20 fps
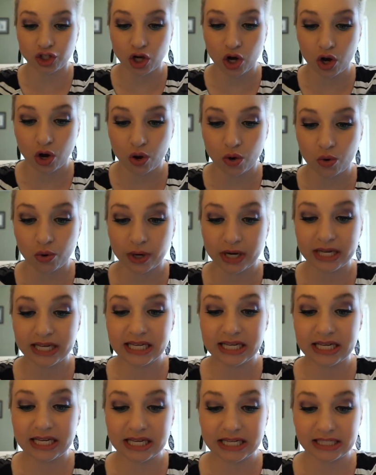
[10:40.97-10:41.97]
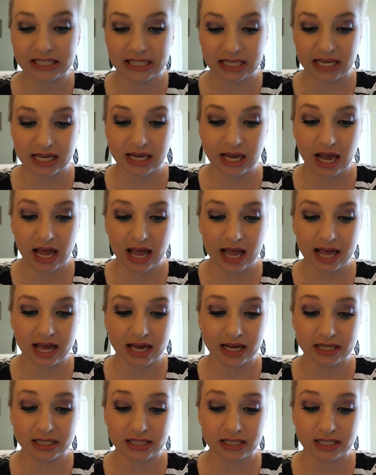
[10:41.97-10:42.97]
so easy,
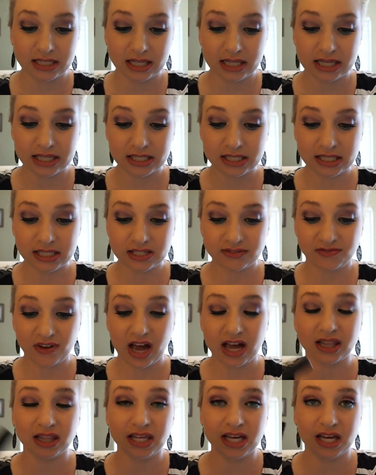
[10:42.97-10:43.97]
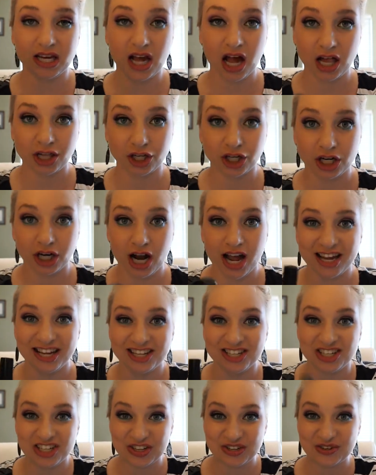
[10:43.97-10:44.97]
and this is finally a color I
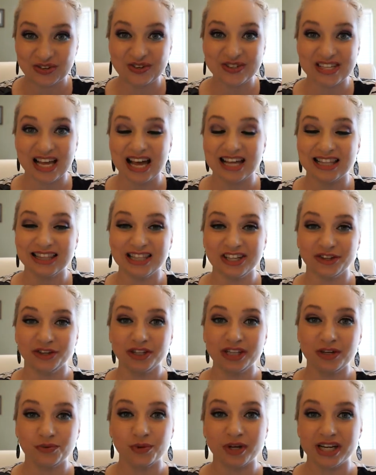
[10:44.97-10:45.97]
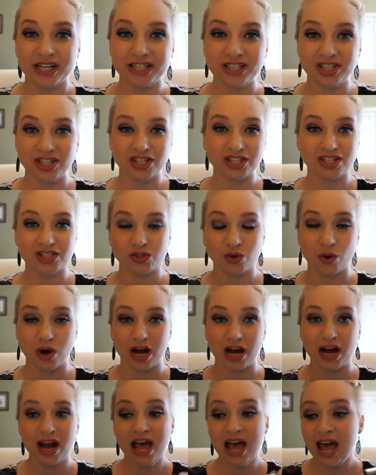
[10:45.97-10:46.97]
could use. I literally went into the
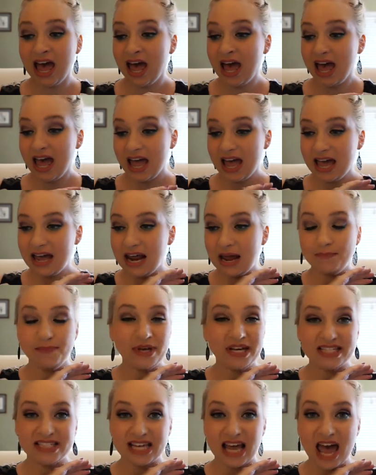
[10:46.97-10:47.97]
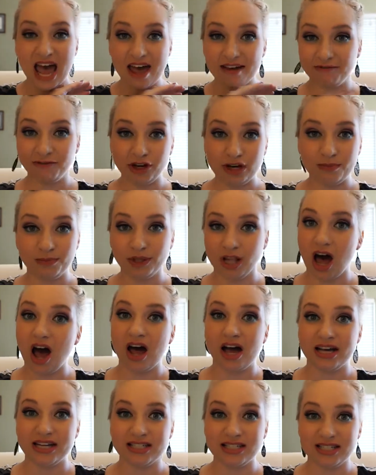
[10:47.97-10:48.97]
store, and I picked every
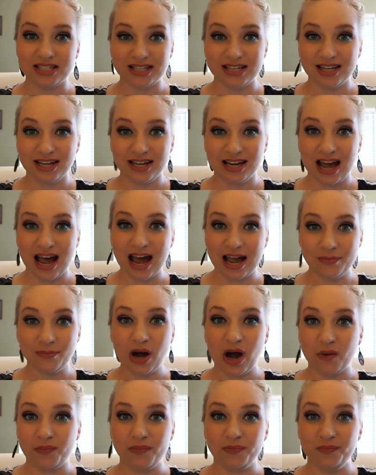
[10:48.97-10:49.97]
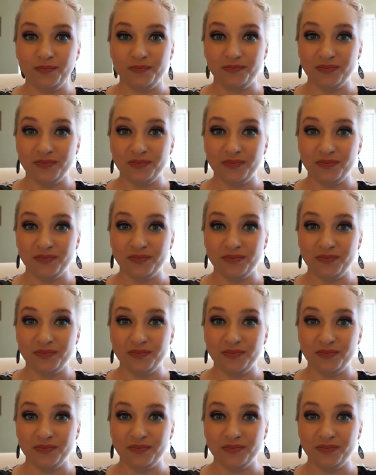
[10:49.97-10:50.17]
blonde eyebrow